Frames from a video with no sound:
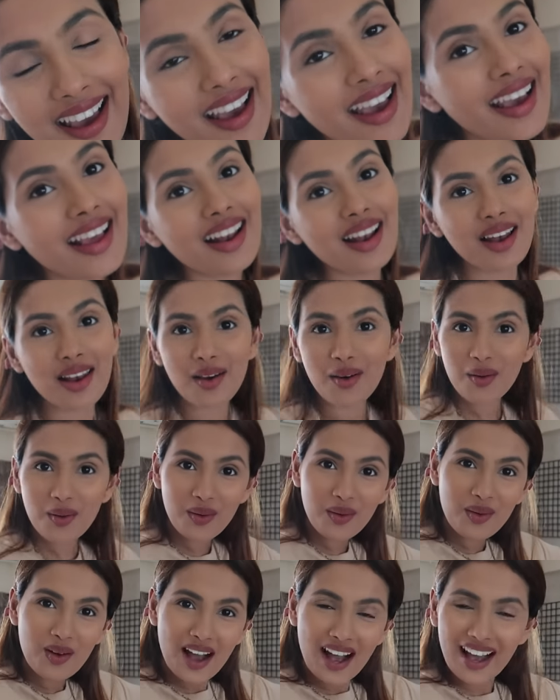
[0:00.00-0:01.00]

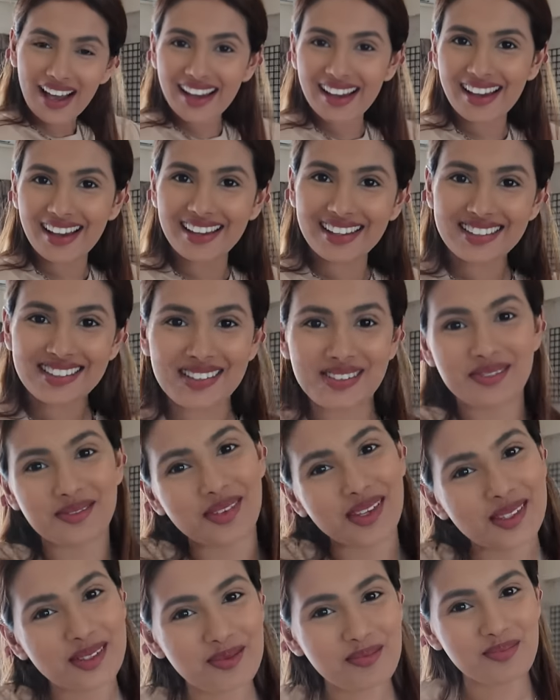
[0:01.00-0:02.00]
Hello, hi guys,
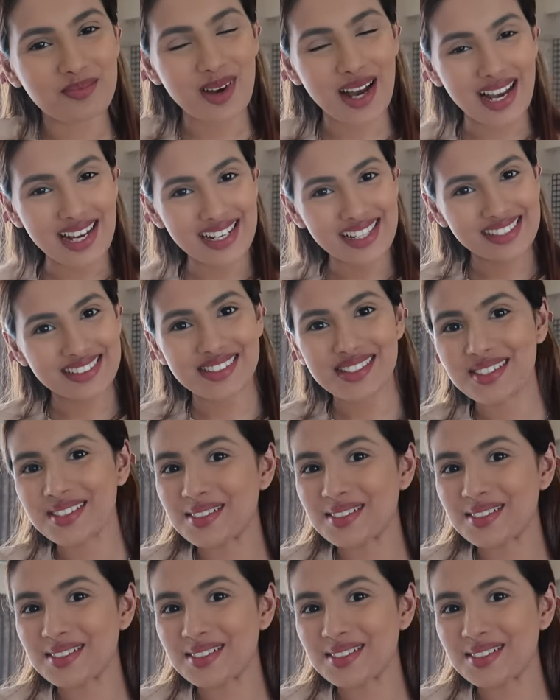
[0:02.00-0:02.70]
and welcome back